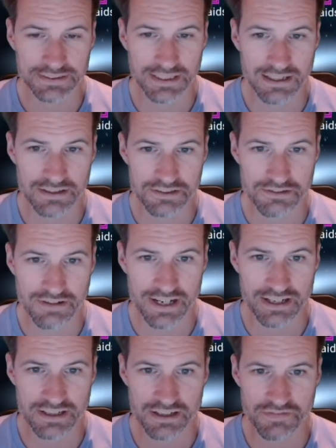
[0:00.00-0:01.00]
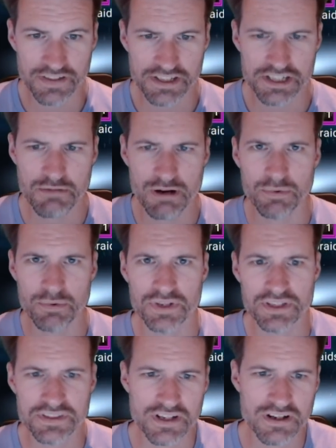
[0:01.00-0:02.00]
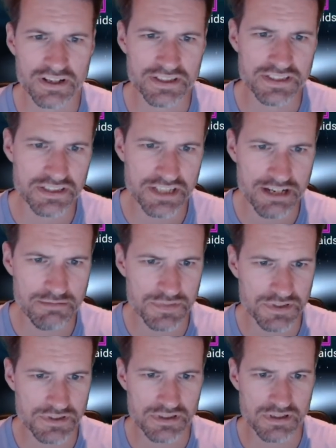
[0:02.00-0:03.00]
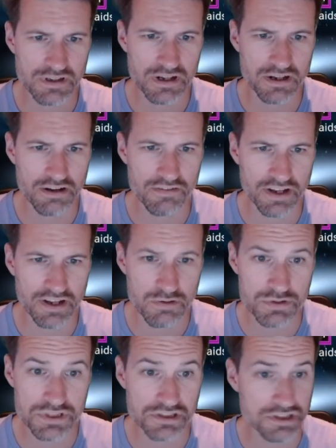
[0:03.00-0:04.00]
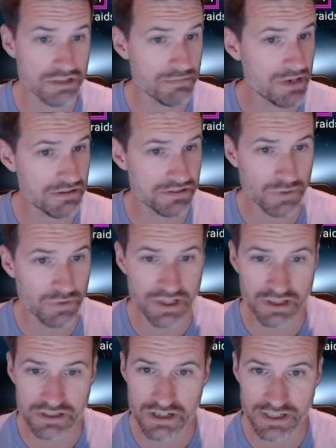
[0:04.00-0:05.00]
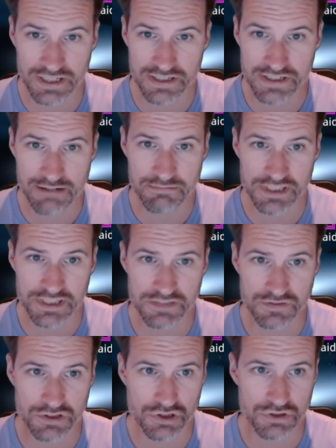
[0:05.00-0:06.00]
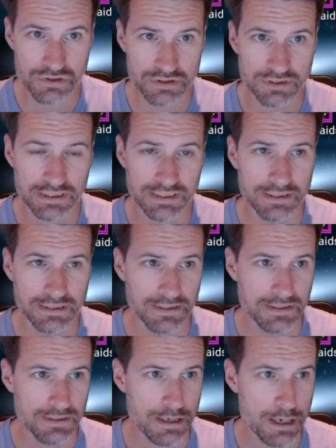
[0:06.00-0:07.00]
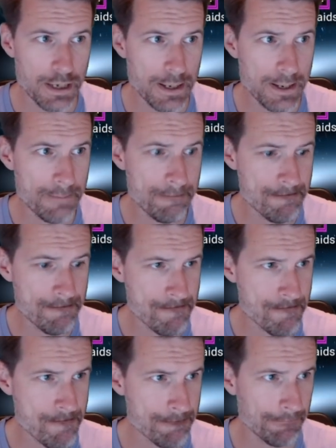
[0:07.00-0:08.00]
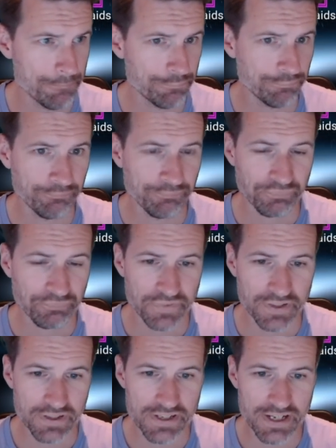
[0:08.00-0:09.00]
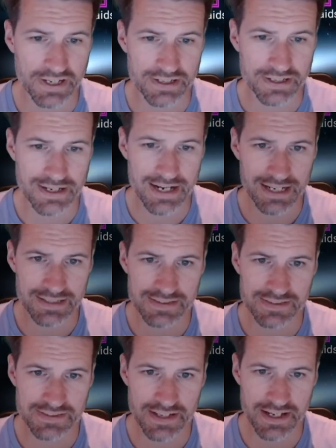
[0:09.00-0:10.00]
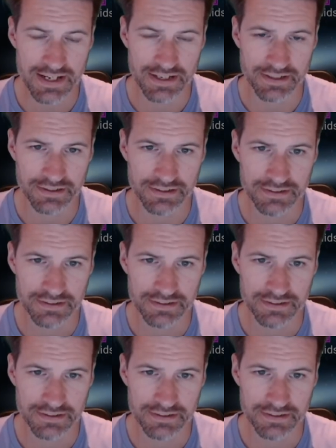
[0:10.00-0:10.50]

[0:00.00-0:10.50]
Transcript: Gala's great. I think she might be one of the targeted champs. I know Inquisitor Shamal is one of the targeted champs, that's for sure. Okay, next 10.